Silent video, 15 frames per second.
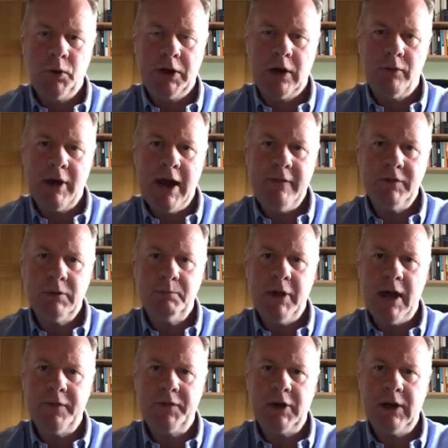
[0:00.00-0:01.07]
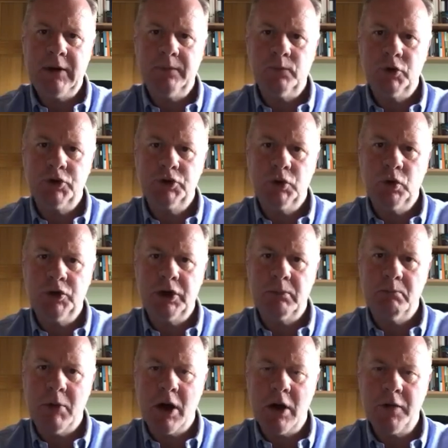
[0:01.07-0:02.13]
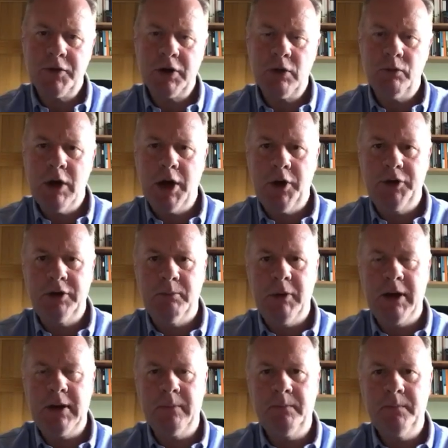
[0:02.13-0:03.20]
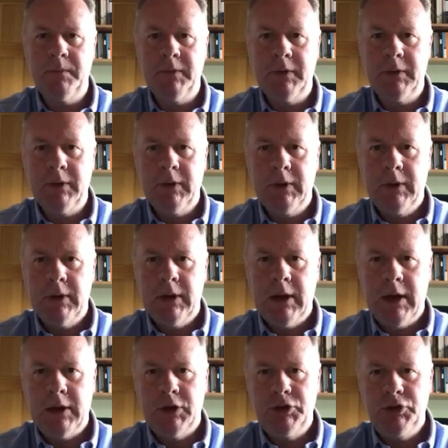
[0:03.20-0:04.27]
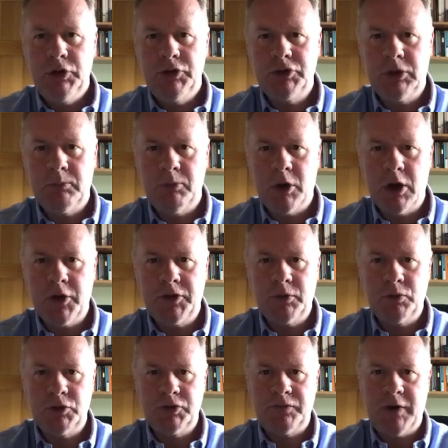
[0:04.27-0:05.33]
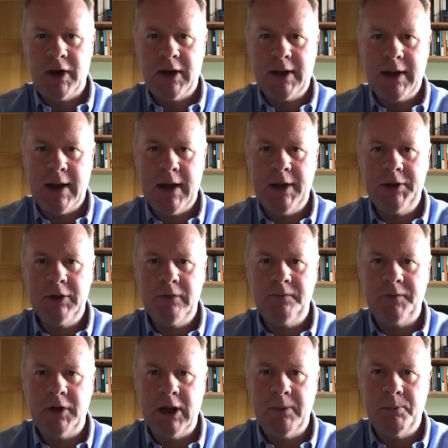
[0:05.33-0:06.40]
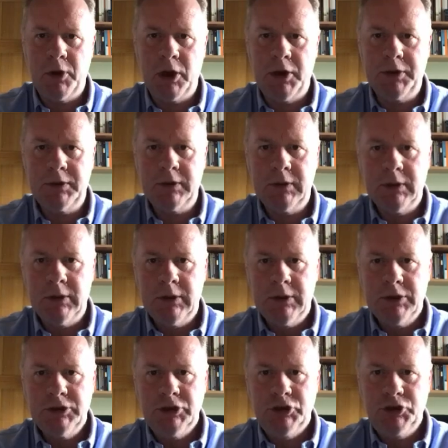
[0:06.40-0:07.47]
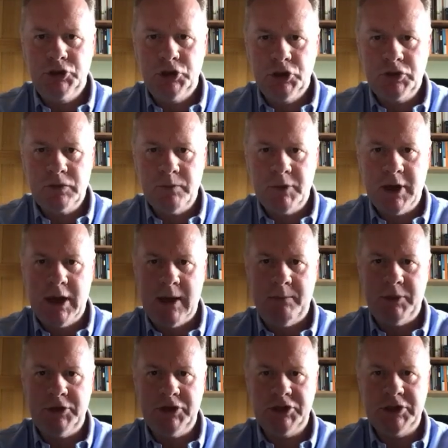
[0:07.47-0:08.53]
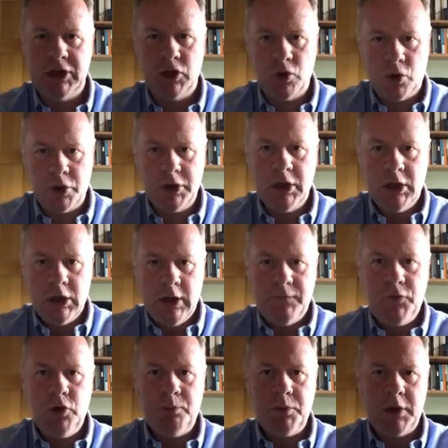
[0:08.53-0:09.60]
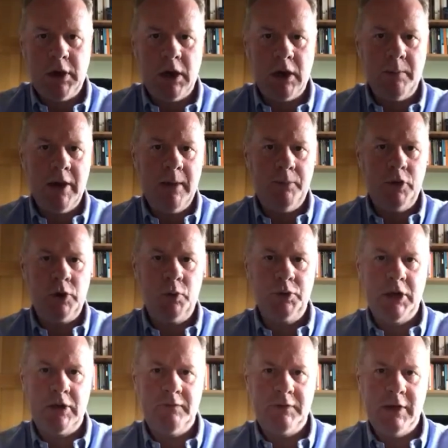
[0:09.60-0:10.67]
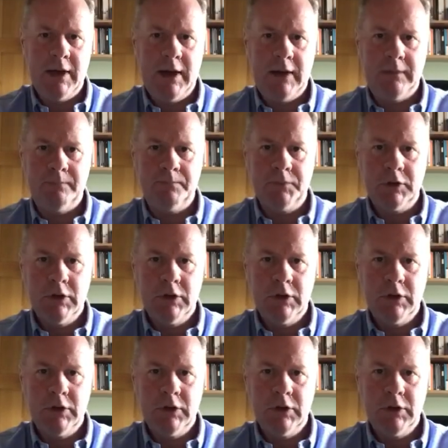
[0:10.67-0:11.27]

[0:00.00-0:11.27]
When he arrived in Bethany, we're told that Martha ran out to meet him. And as usual, Martha was very candid and very blunt. She shoots from the hip and she said, Lord, if you had been here, my brother would not have died.